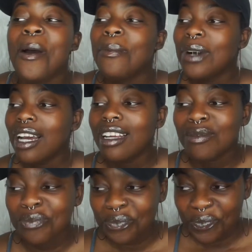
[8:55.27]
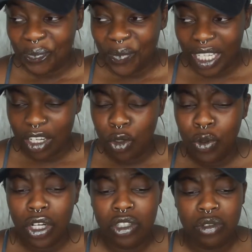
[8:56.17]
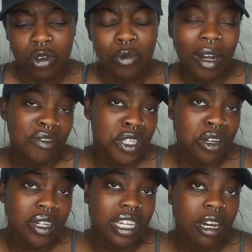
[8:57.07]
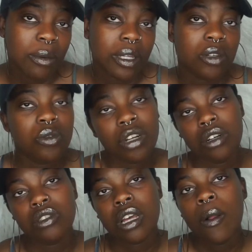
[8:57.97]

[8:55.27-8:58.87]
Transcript: But who knows who my video could help, and who knows,